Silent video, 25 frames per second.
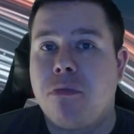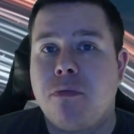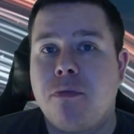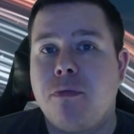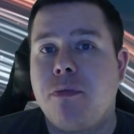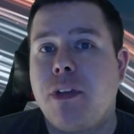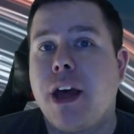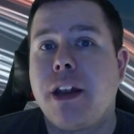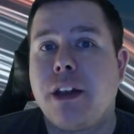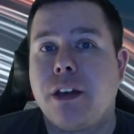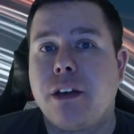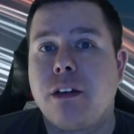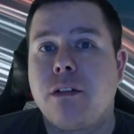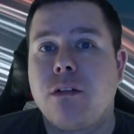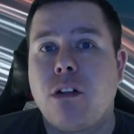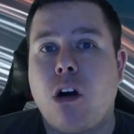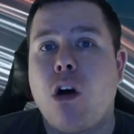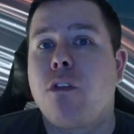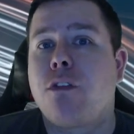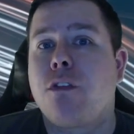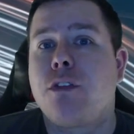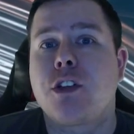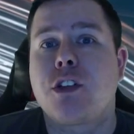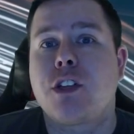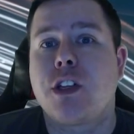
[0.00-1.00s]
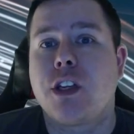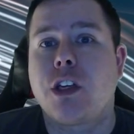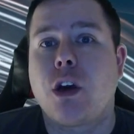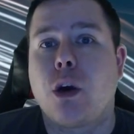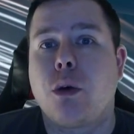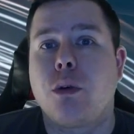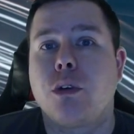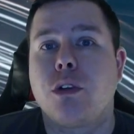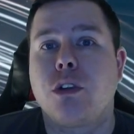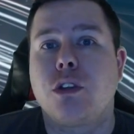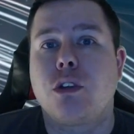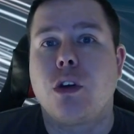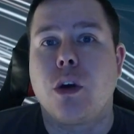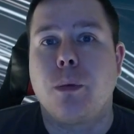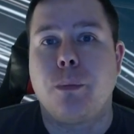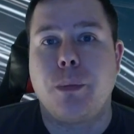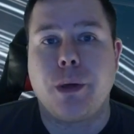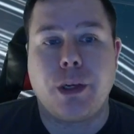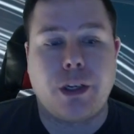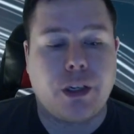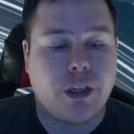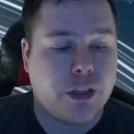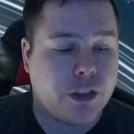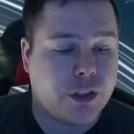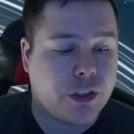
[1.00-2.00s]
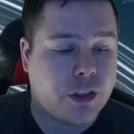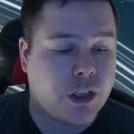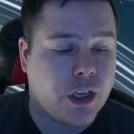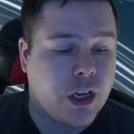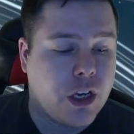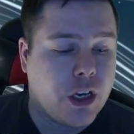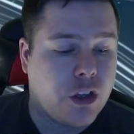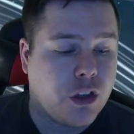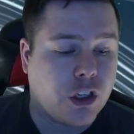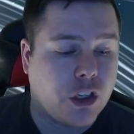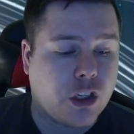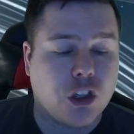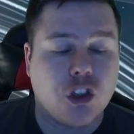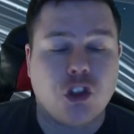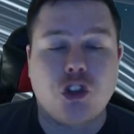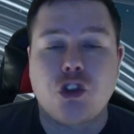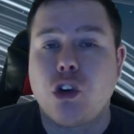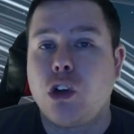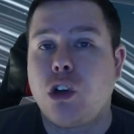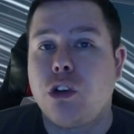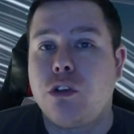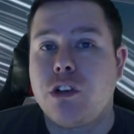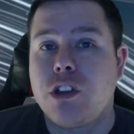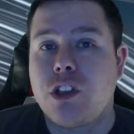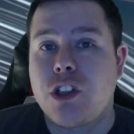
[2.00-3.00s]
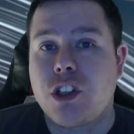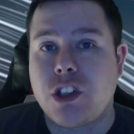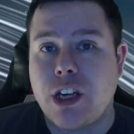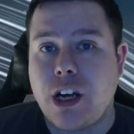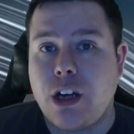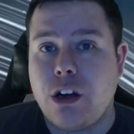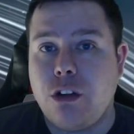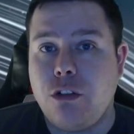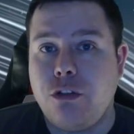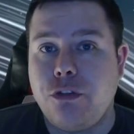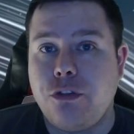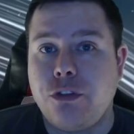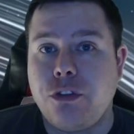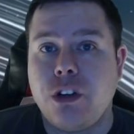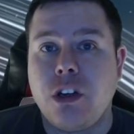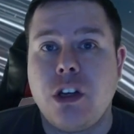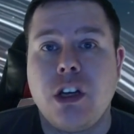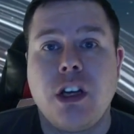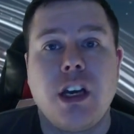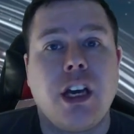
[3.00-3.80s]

then obviously go and do it, because the controller itself